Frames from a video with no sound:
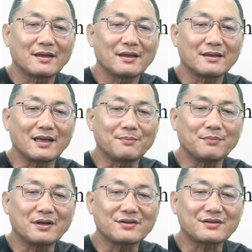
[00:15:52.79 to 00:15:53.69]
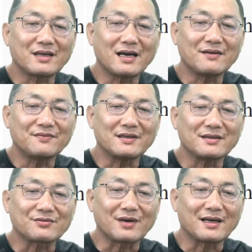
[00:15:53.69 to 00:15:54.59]
They put a staff in
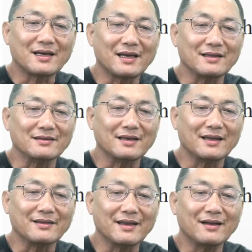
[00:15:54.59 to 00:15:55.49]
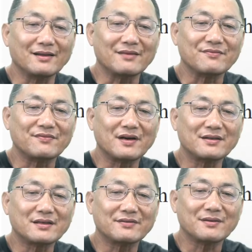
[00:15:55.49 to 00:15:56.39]
his right hand and knelt in
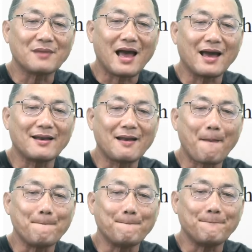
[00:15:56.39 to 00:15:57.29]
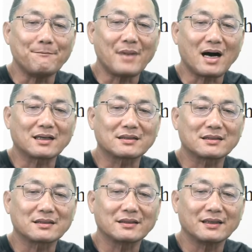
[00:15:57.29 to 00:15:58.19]
front of him and
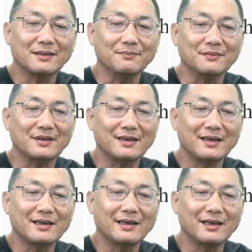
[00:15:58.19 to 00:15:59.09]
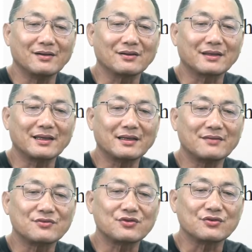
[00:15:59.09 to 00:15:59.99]
mocked him. "Hail, King
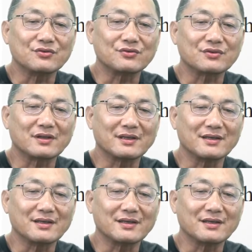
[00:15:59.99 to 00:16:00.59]
of Jews," they